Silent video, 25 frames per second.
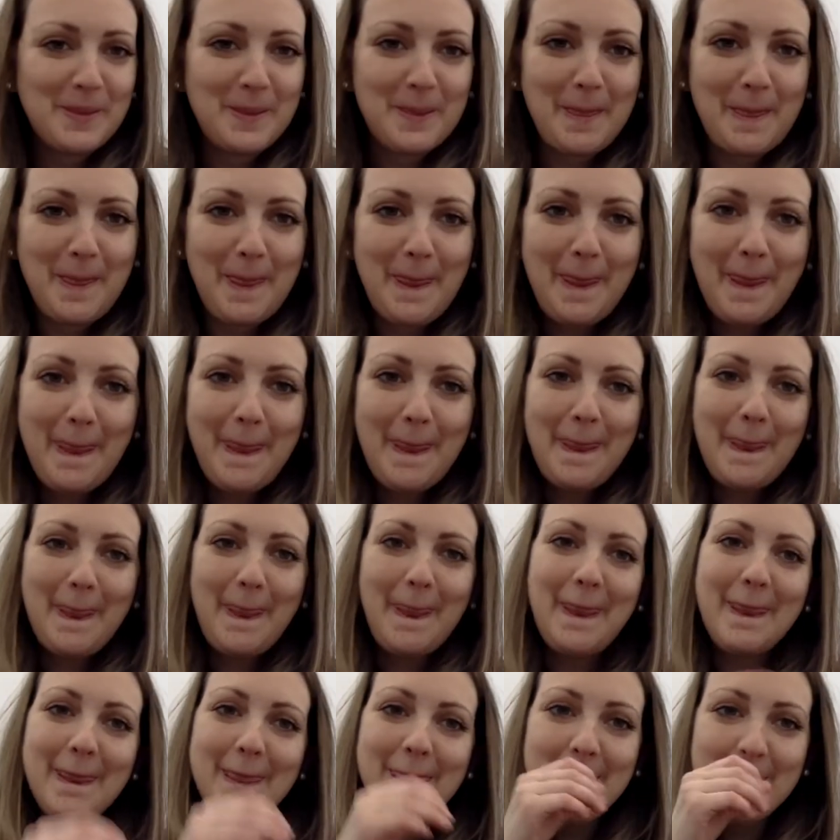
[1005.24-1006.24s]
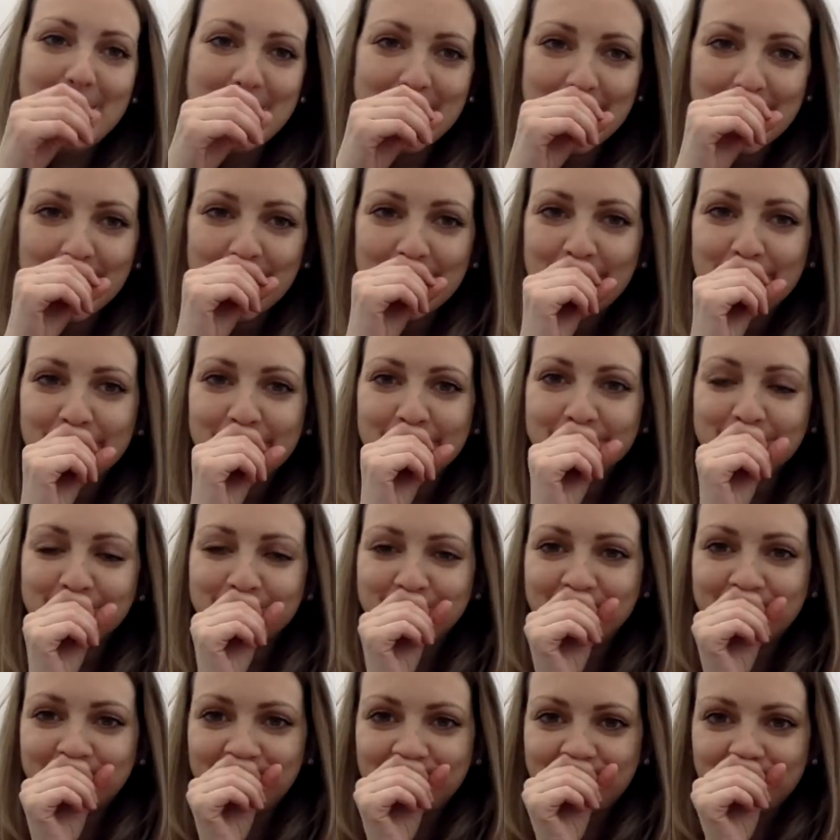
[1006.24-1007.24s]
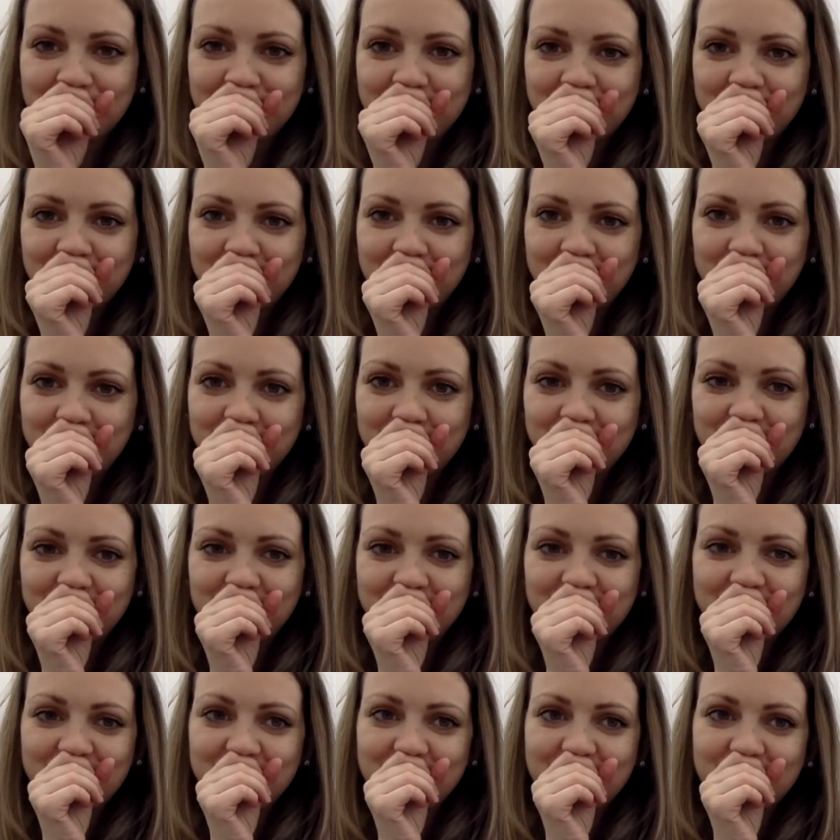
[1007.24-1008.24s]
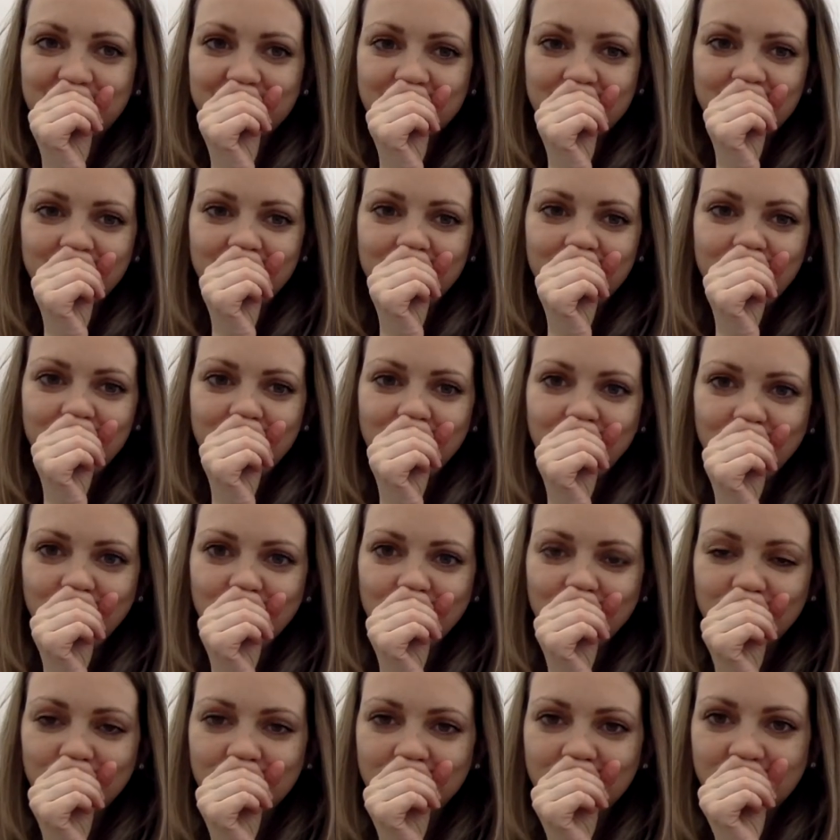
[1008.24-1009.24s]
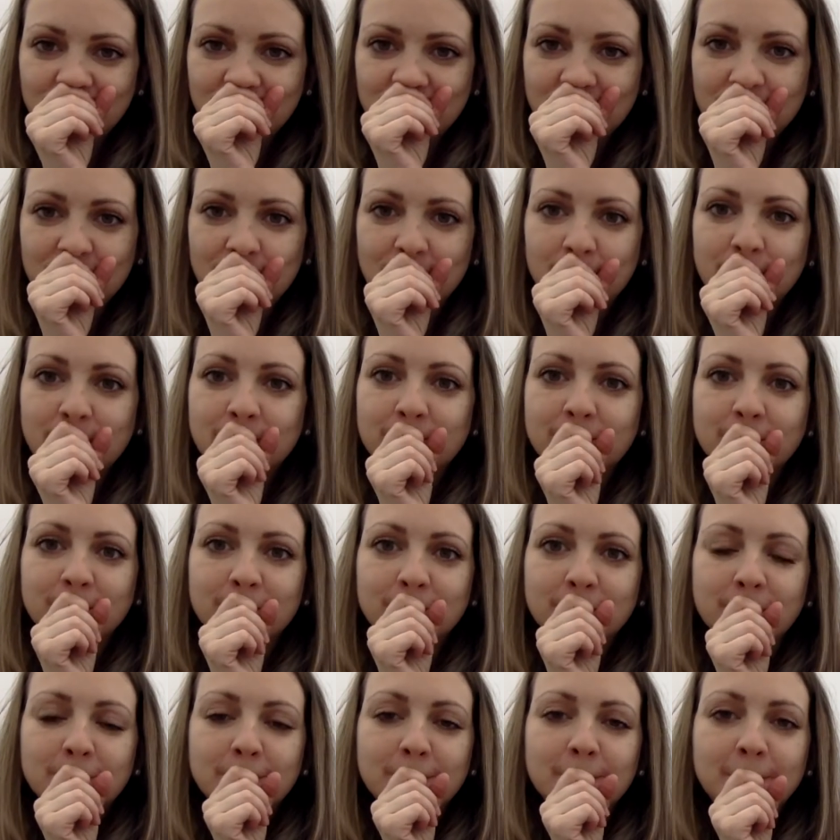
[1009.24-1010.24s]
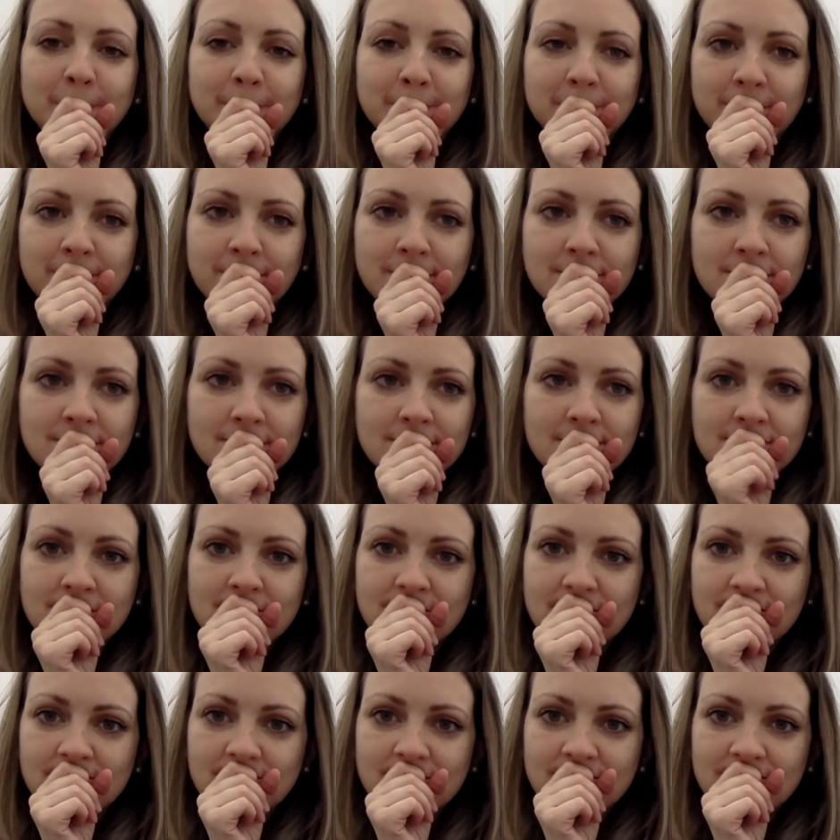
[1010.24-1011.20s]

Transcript: (silent)